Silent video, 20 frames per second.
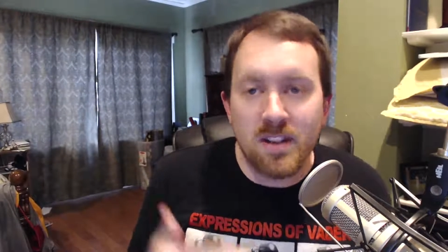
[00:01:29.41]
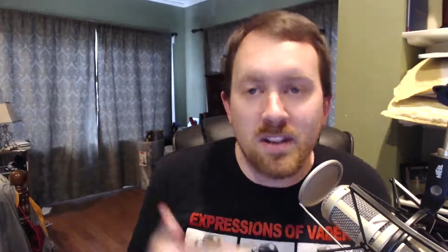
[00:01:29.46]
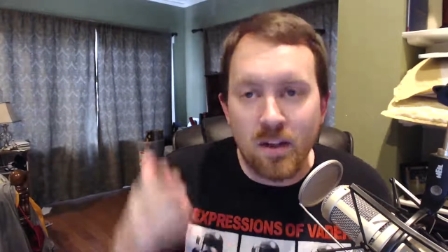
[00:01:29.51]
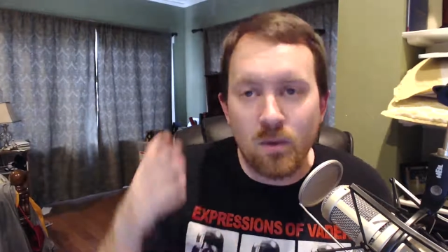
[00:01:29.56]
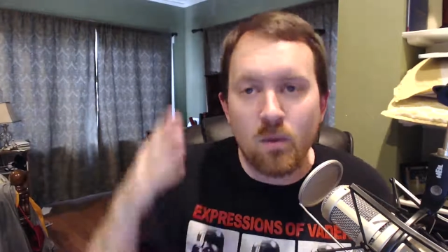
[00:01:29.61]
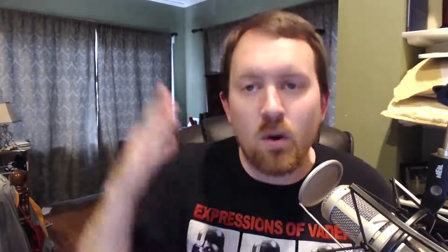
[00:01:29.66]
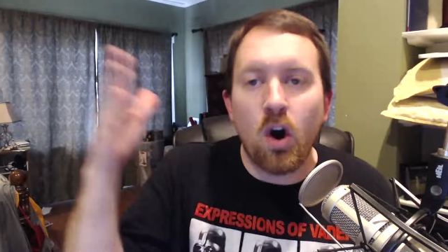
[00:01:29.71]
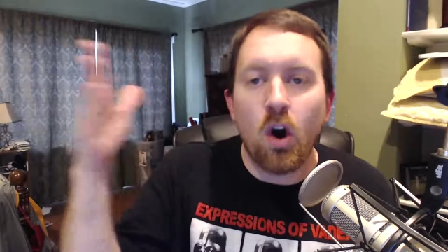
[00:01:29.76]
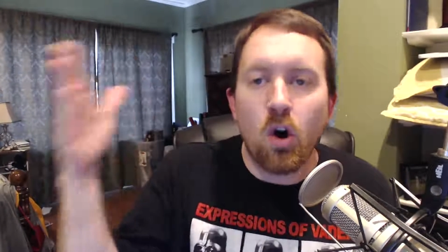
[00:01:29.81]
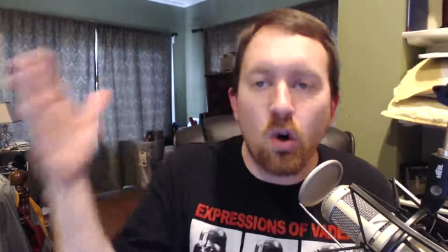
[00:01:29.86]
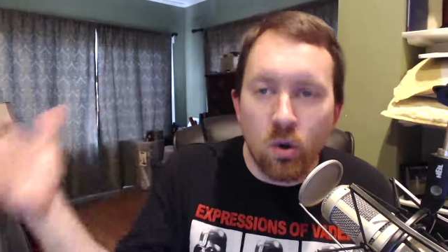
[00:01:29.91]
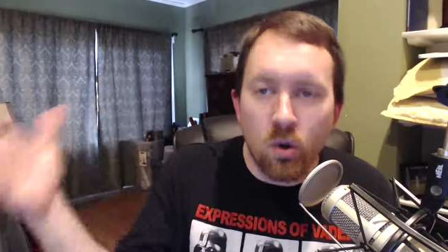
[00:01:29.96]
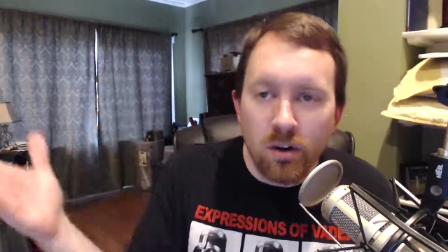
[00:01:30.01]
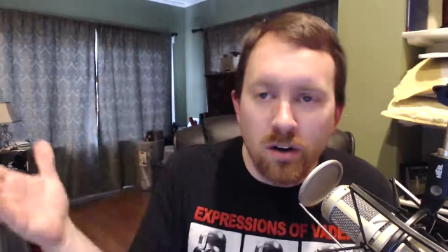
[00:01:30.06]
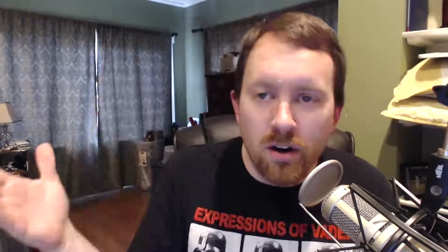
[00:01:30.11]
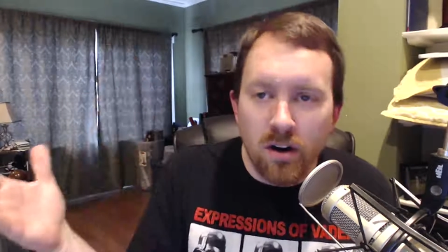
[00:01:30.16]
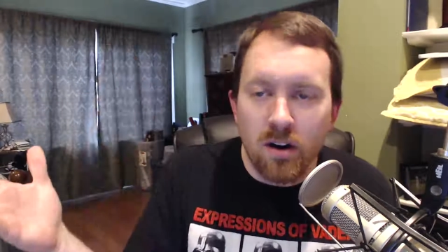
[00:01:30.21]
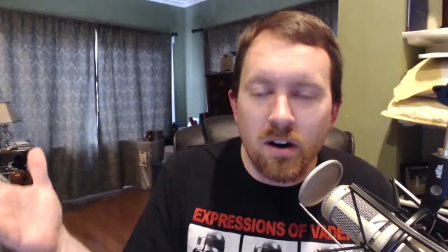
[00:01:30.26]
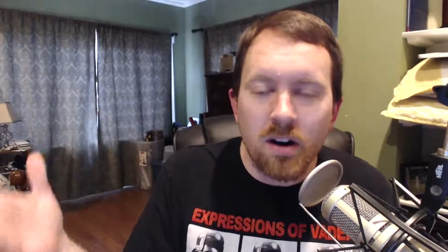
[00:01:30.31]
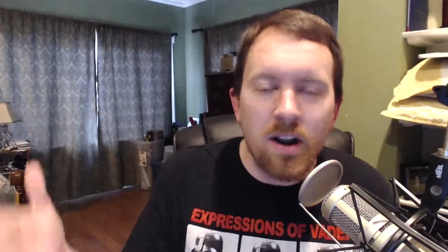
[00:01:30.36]
They were
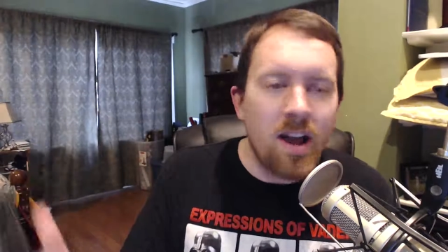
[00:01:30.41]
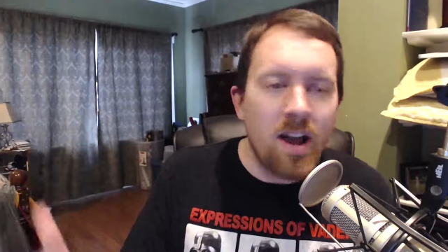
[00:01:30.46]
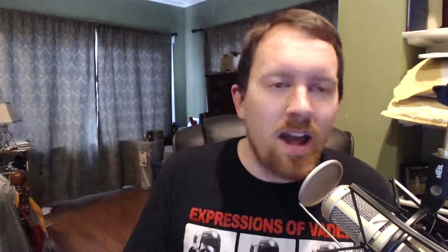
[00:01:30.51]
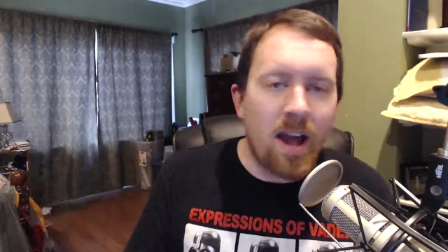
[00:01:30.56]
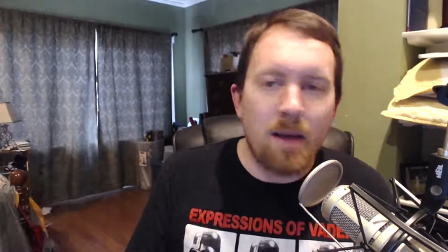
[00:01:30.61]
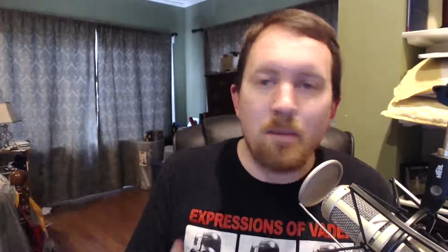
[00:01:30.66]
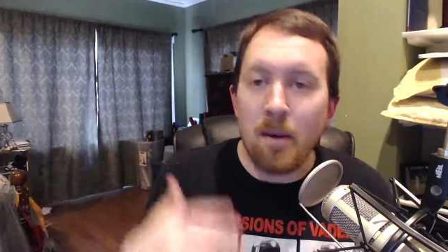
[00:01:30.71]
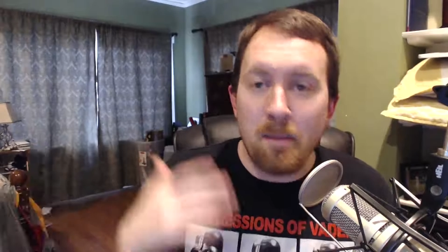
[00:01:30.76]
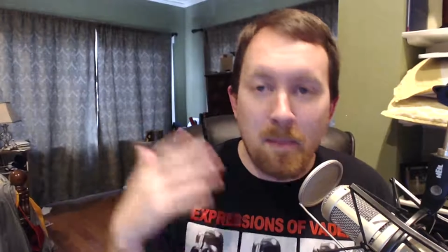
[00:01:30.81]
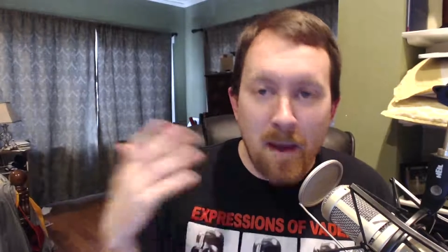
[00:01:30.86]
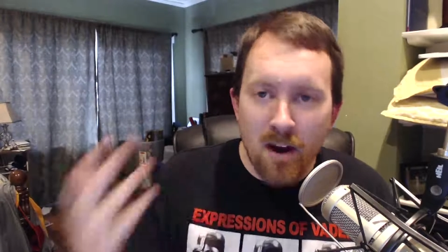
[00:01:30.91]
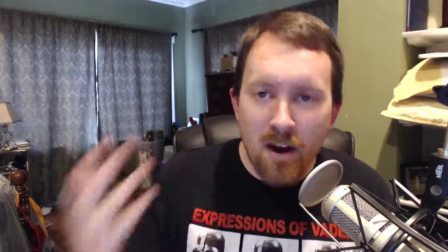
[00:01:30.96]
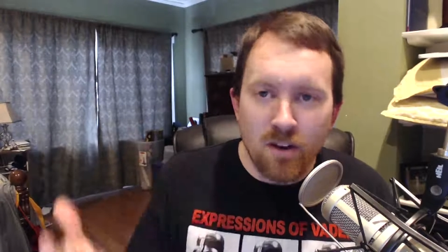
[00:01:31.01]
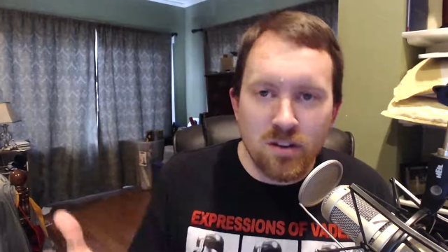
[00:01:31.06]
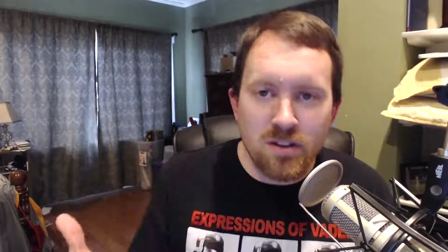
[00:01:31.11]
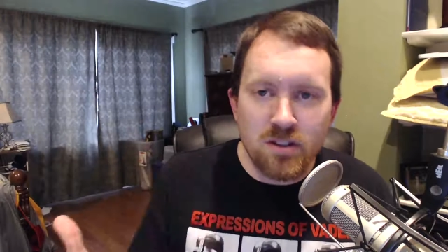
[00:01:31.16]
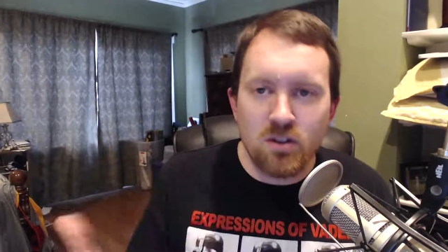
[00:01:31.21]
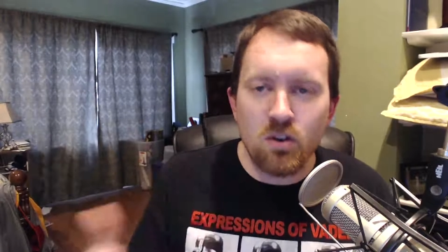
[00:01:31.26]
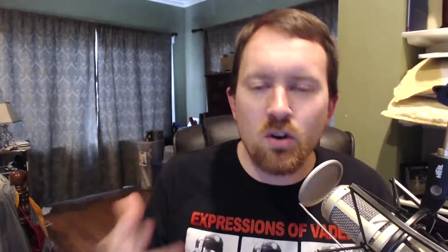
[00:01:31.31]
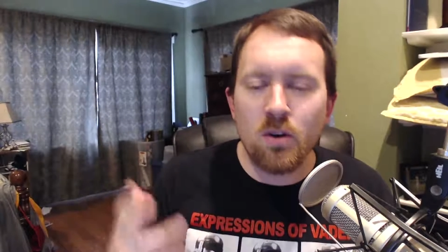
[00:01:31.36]
older, and my
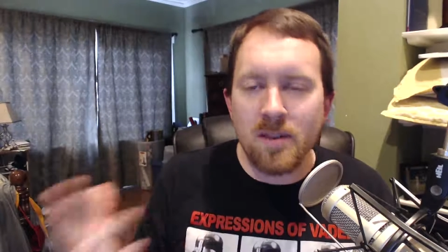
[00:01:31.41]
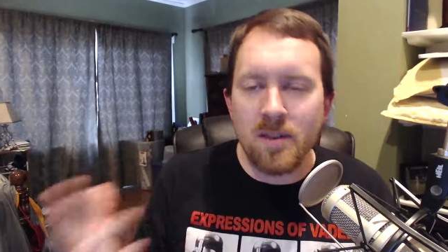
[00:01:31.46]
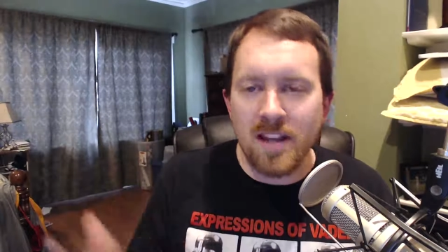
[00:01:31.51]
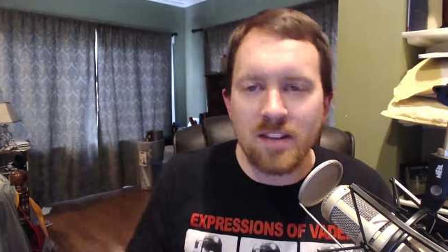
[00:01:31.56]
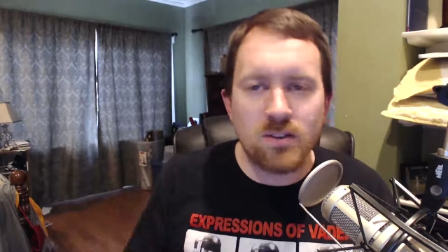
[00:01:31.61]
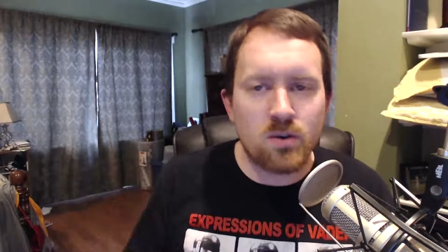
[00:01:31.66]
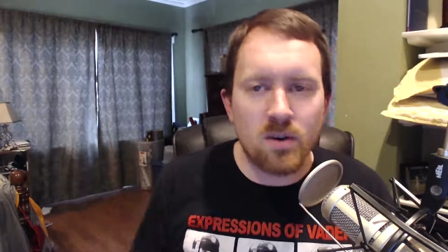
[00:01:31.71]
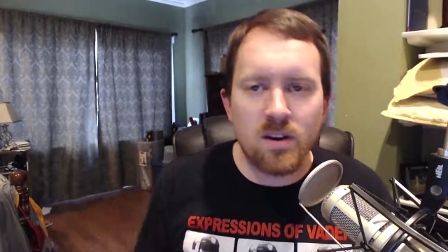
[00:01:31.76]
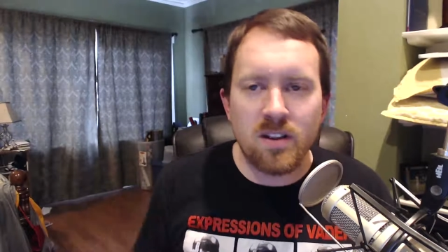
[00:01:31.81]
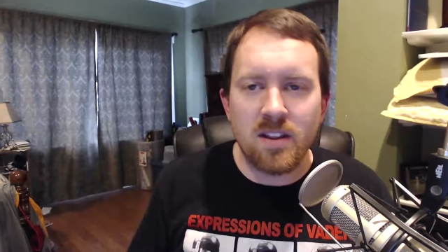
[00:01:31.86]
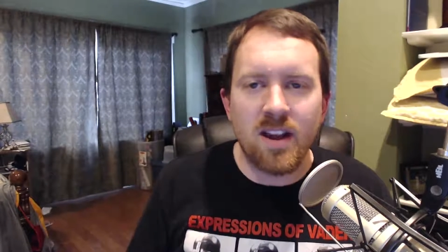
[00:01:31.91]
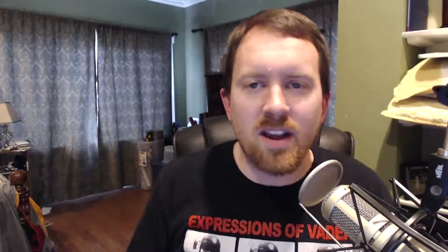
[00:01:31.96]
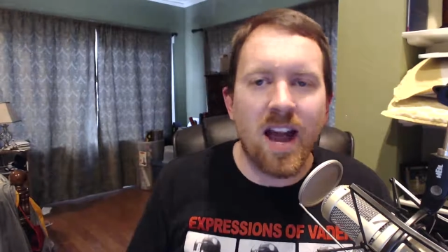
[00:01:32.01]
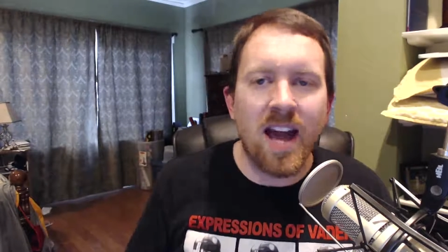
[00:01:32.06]
parents knew them and that sort of thing.